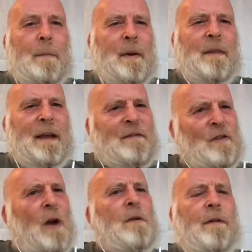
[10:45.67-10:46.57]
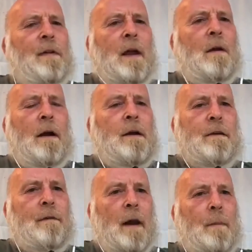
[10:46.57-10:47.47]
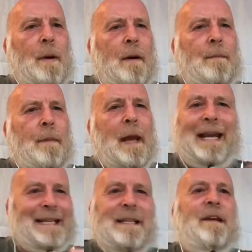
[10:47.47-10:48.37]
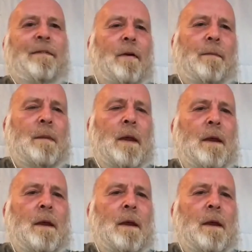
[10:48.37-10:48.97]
but they don't think like a developer, and it's different.